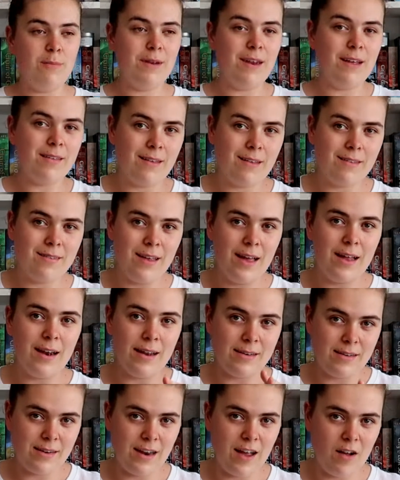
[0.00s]
but as I said,
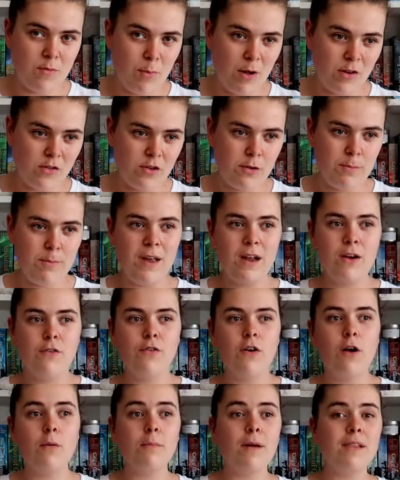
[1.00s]
I didn't have much to pick
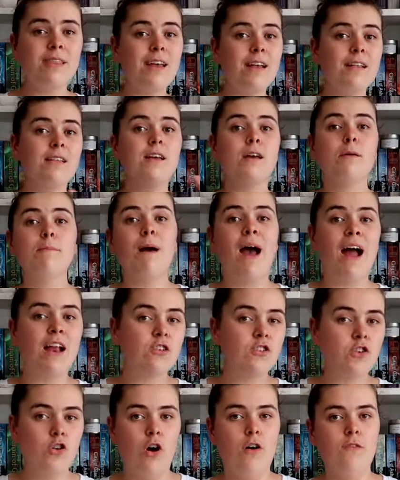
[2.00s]
from, but these are
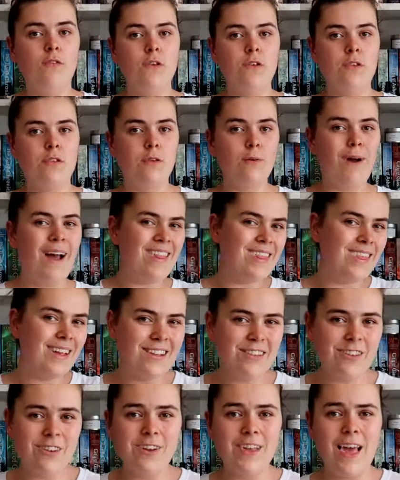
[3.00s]
companion novels, so I think
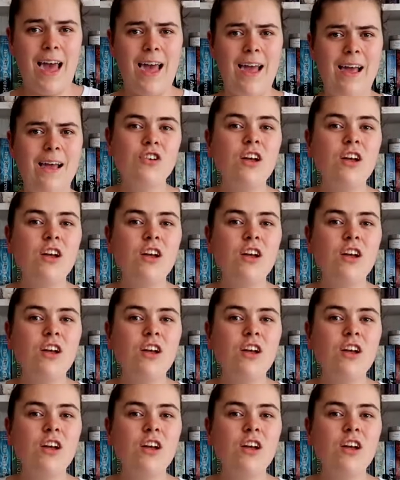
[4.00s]
it's okay.